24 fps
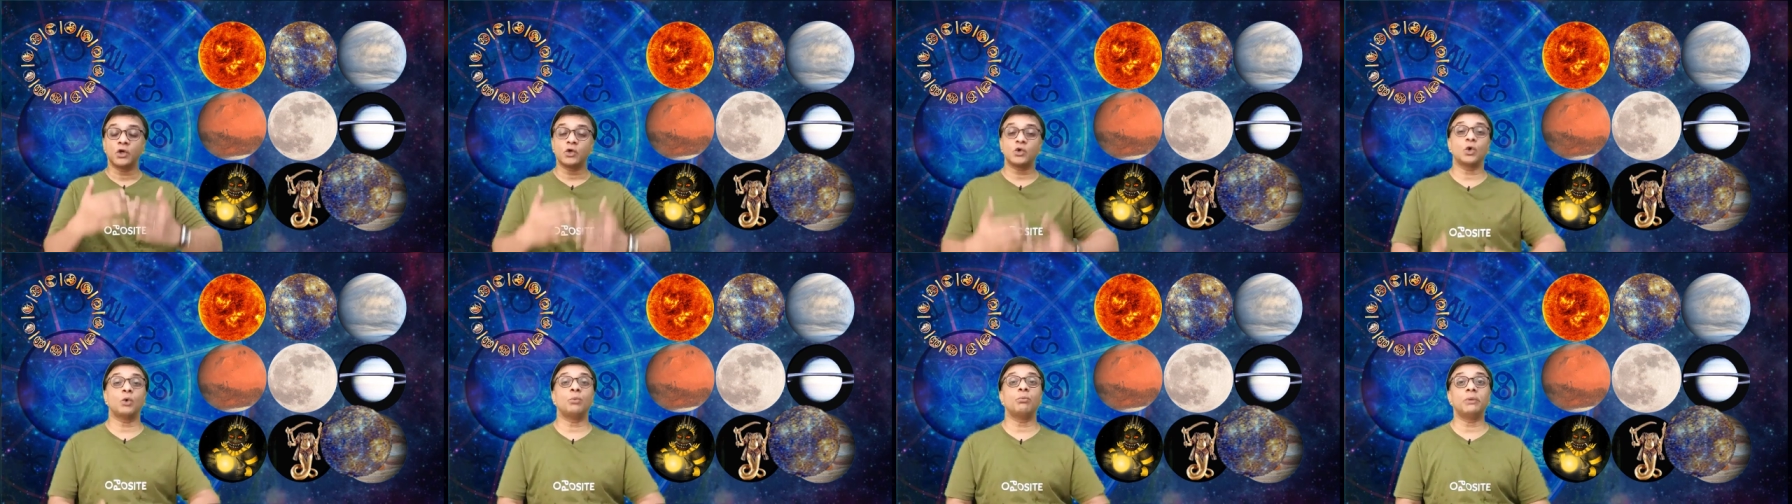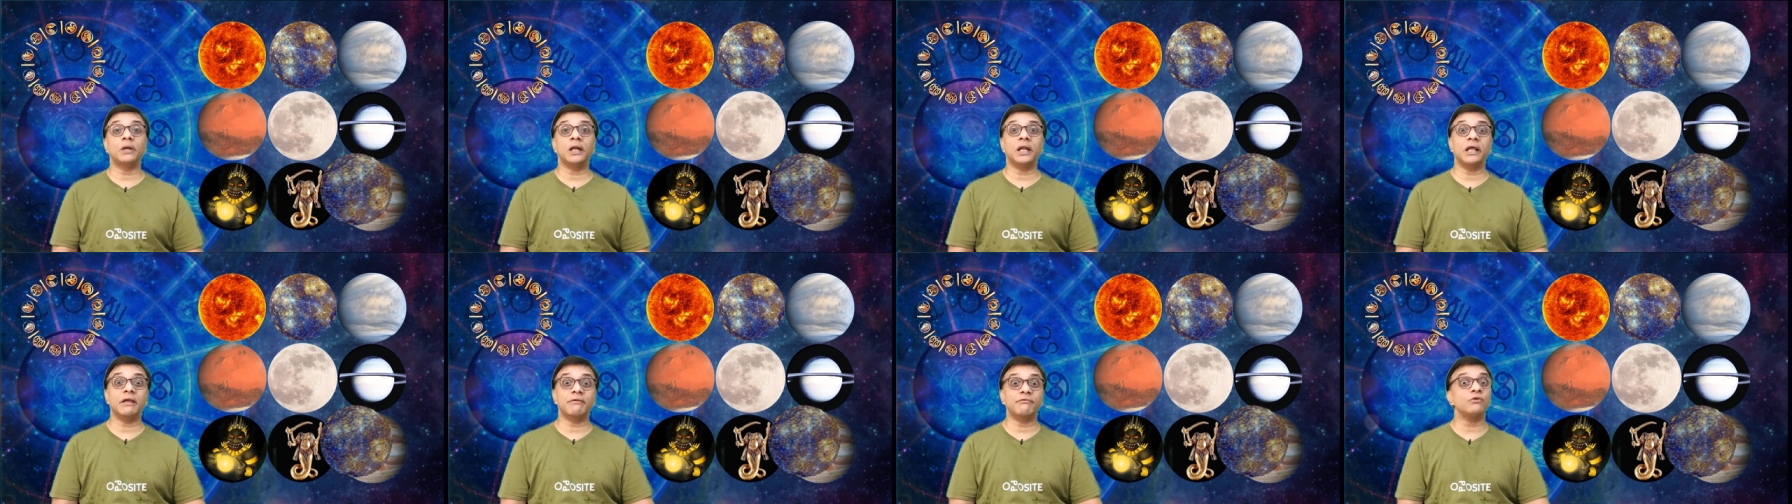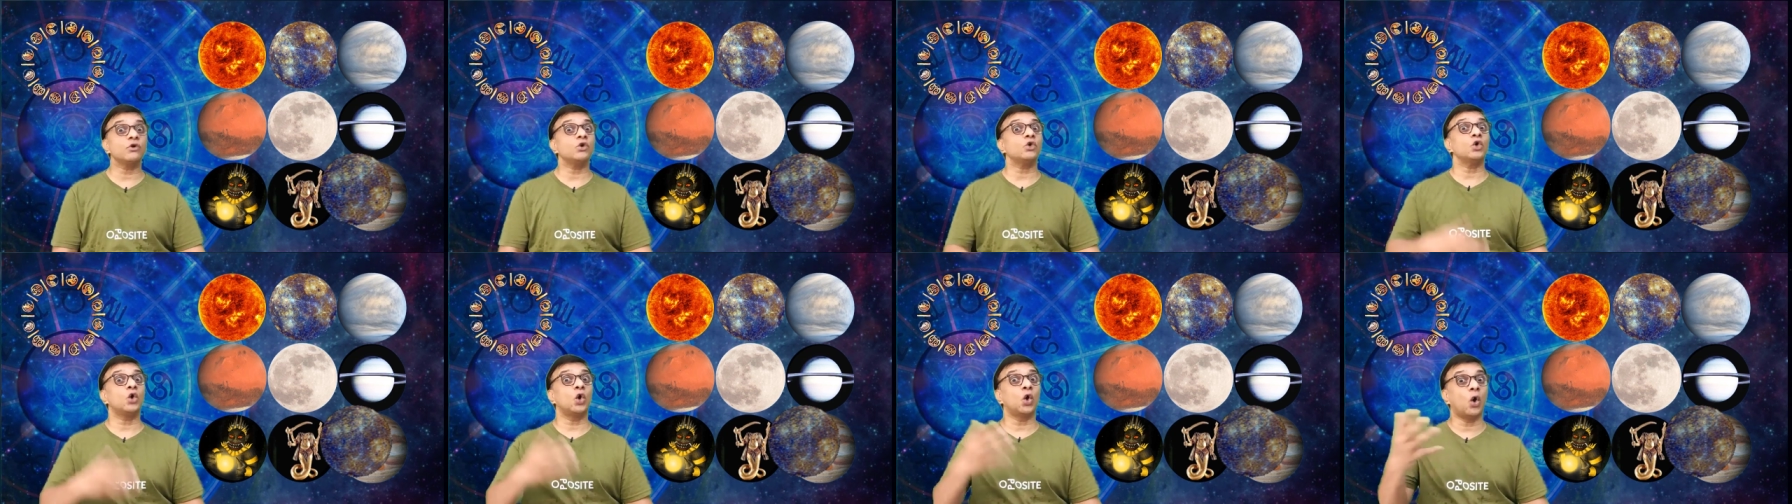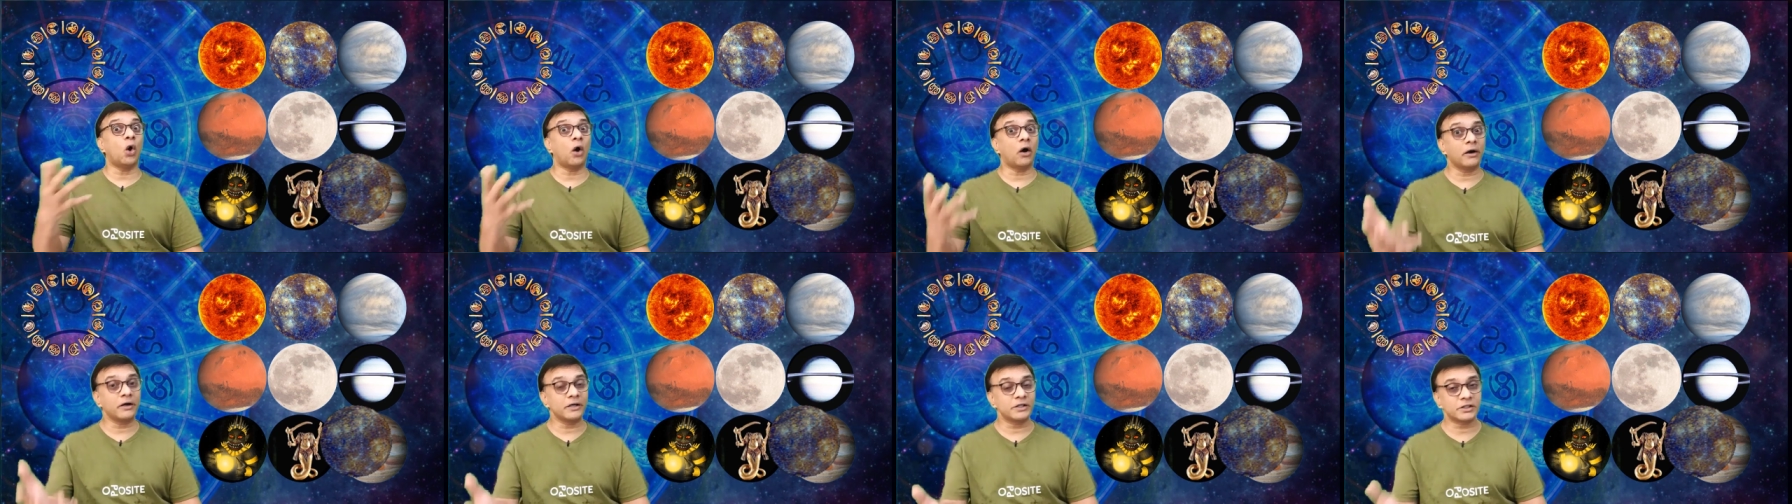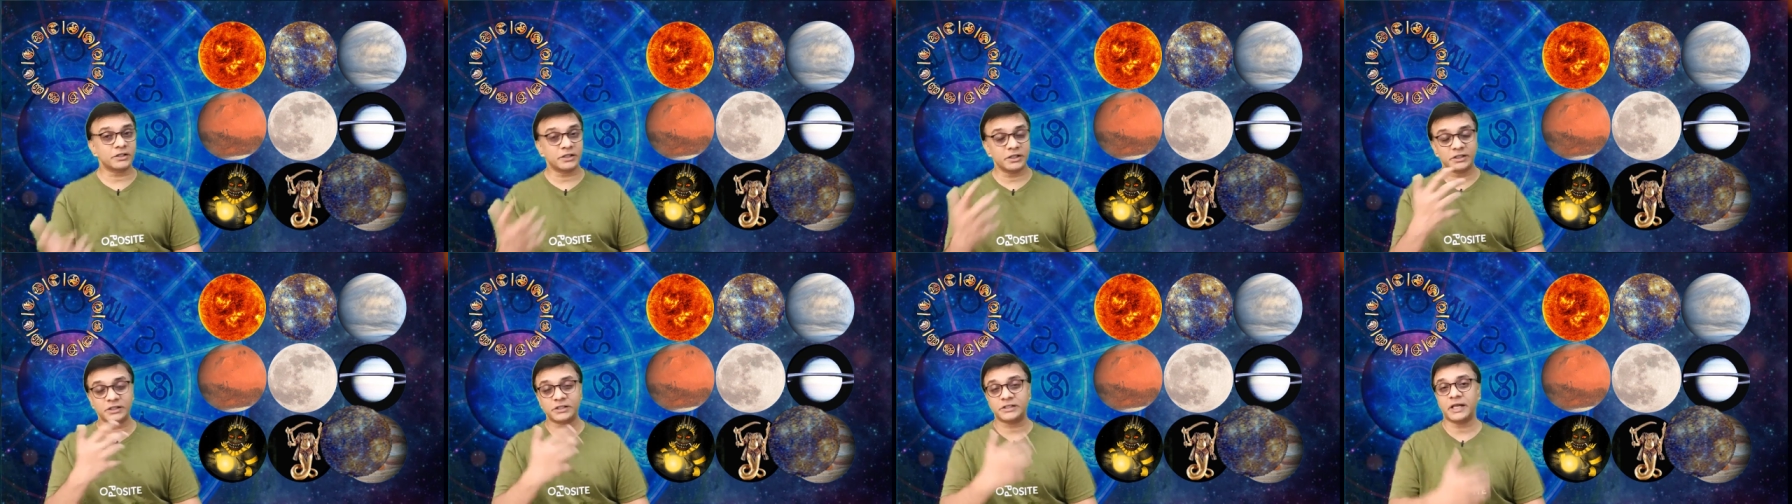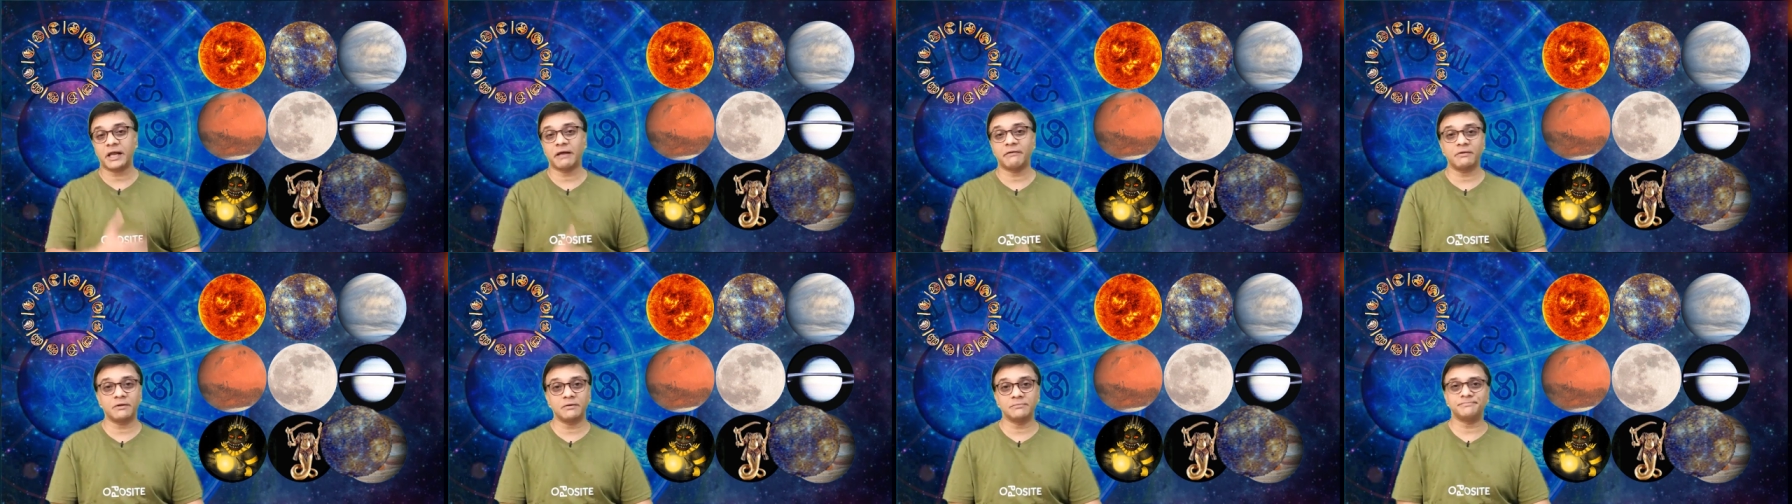your belief, your long distance
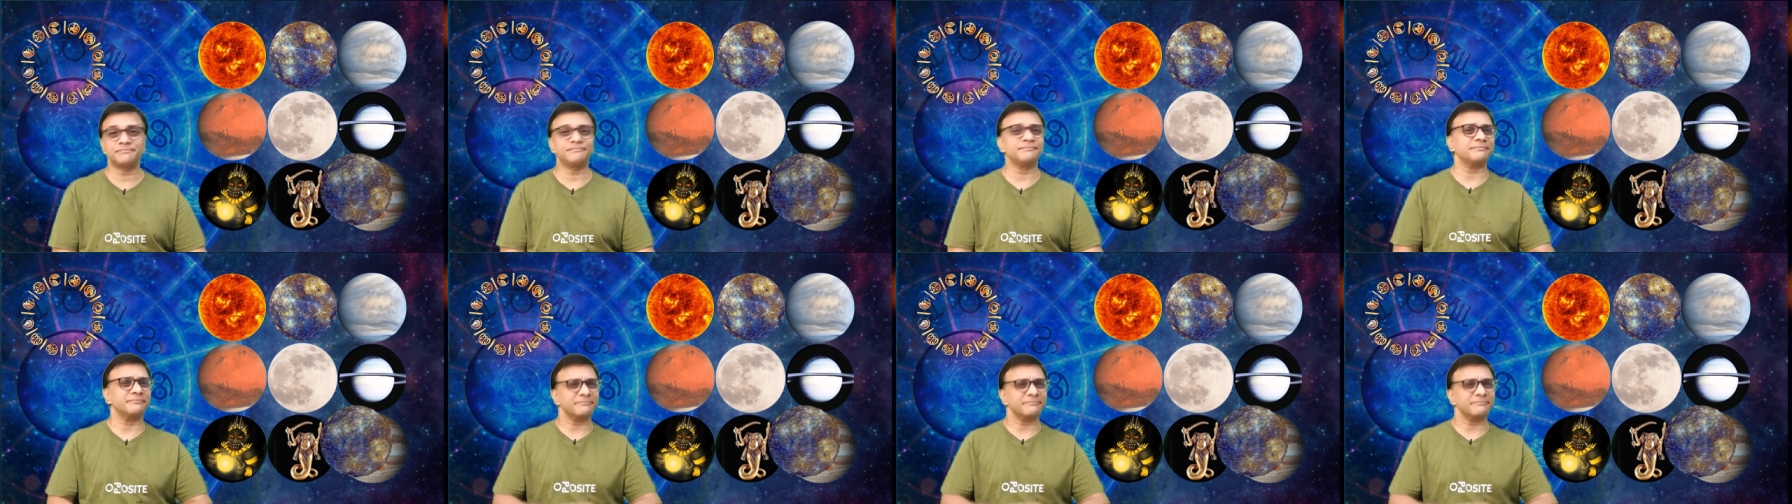travel,